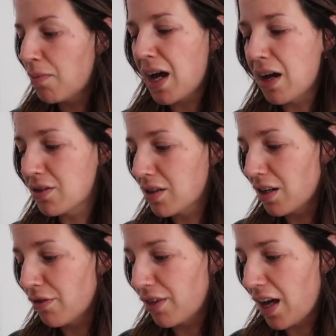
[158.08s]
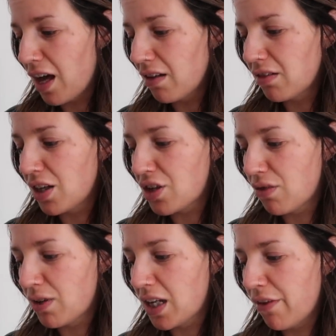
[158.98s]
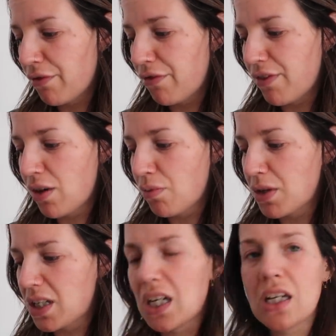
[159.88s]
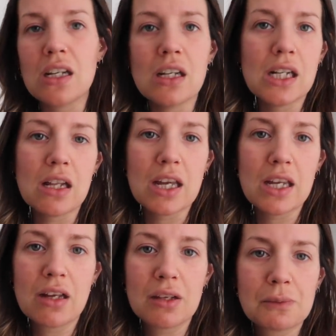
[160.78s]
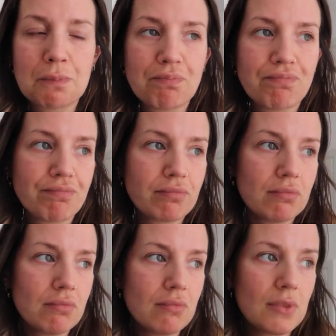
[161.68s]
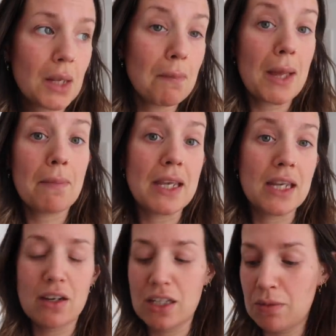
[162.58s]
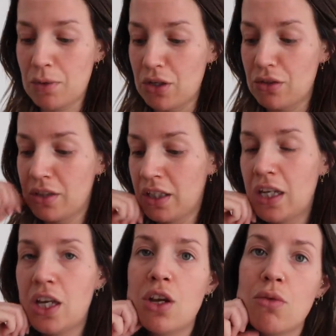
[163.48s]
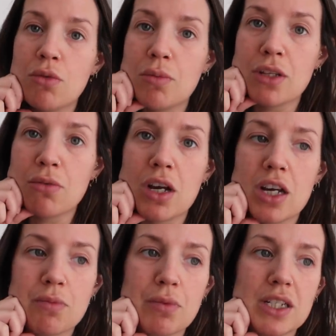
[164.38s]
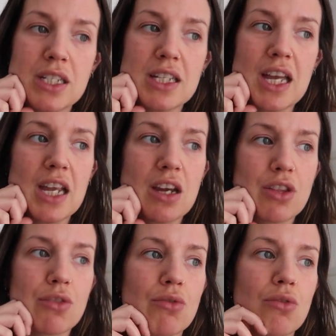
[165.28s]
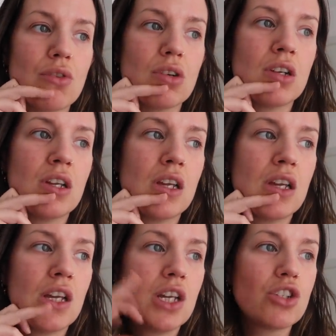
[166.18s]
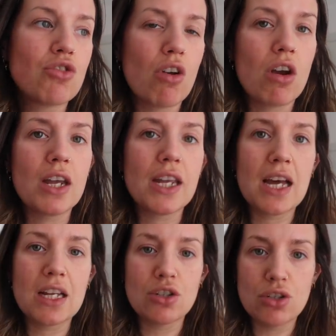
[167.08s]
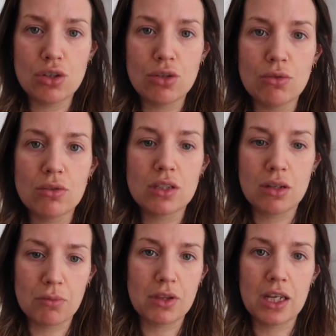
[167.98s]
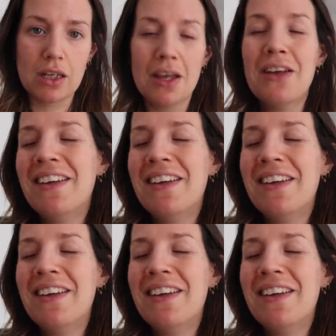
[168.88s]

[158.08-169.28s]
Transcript: But outside of that, I generally haven't felt particularly like peppy, I suppose would be the word. But today I thought, try and do something.